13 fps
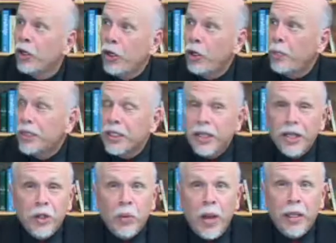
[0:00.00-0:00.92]
Human
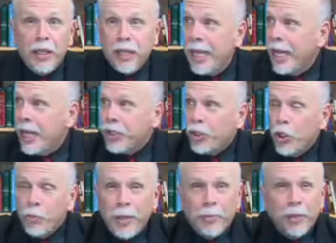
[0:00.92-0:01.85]
sexuality,
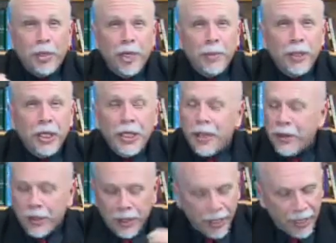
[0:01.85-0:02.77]
2 people coming
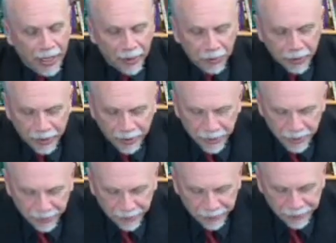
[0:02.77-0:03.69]
together. I don't think so.